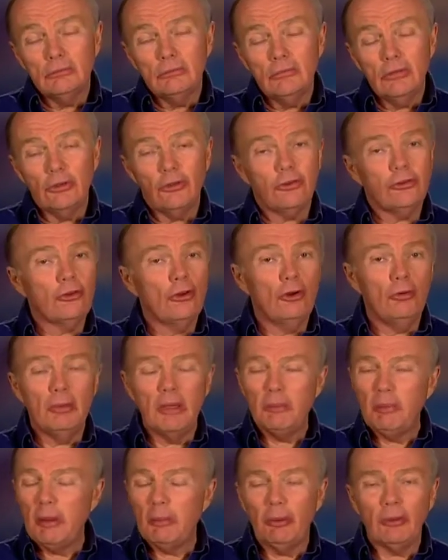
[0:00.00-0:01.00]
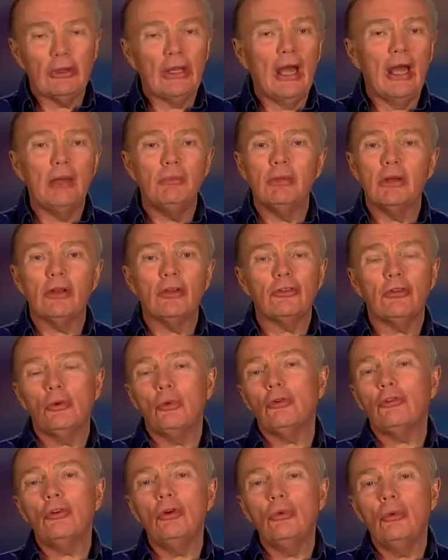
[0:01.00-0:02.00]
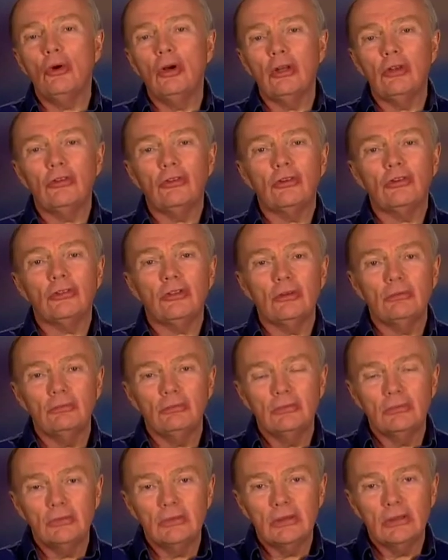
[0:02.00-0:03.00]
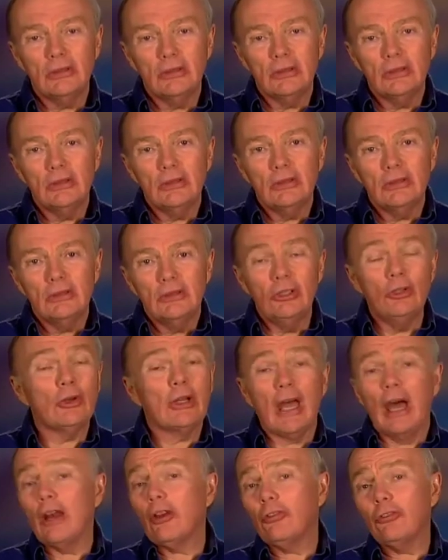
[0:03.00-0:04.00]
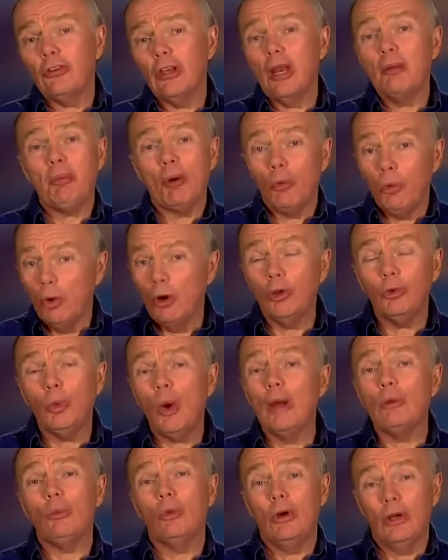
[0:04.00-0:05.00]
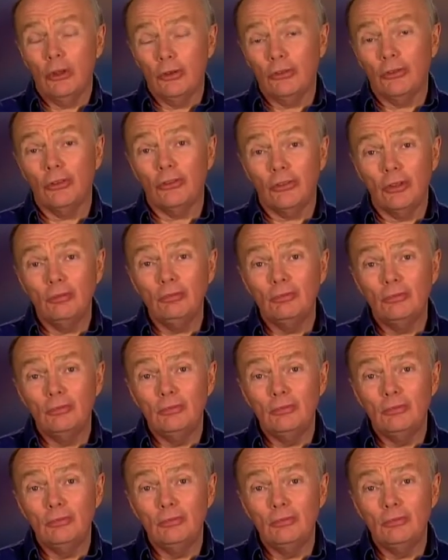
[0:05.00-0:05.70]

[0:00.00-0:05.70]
But so many people died because there was no warning system. God has set up a worldwide warning system